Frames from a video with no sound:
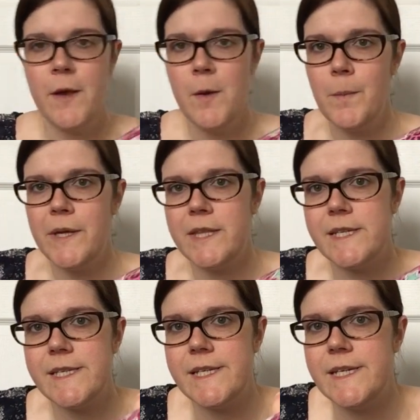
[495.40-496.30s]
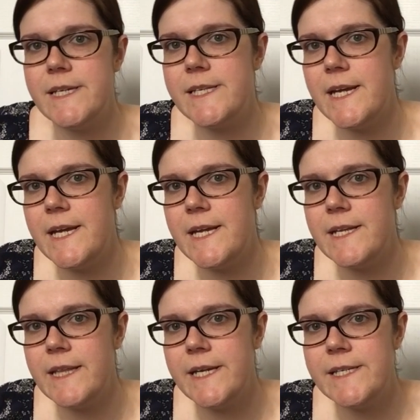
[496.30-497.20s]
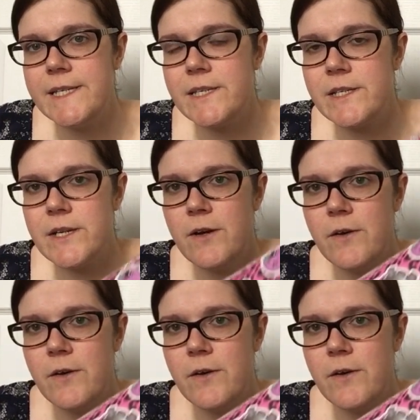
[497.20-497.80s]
But this is a licensed